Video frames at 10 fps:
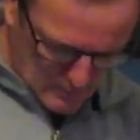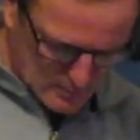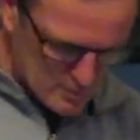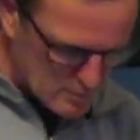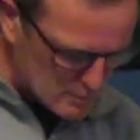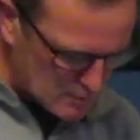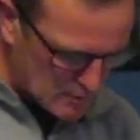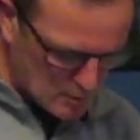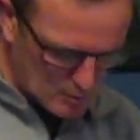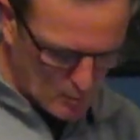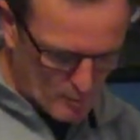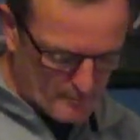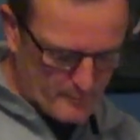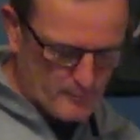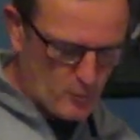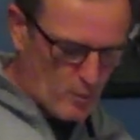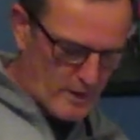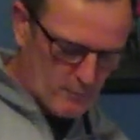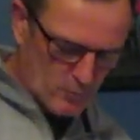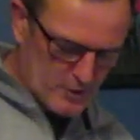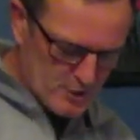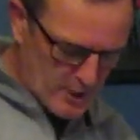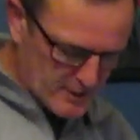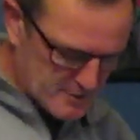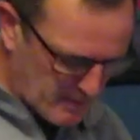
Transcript: So when we charge